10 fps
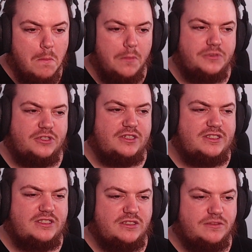So
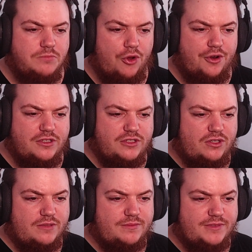this is modern
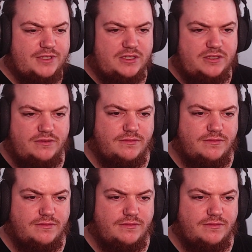times, huh?